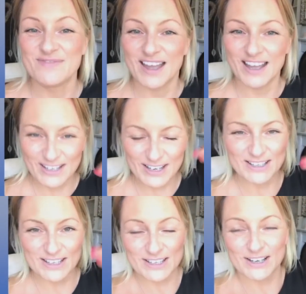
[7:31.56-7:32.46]

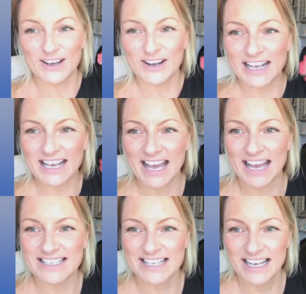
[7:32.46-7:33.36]
you're going to
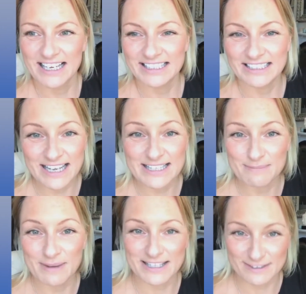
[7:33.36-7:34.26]
get lazy
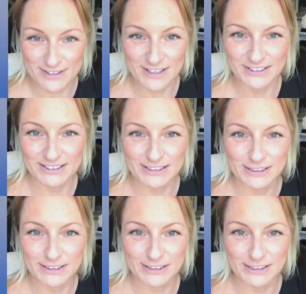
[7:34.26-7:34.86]
man's results.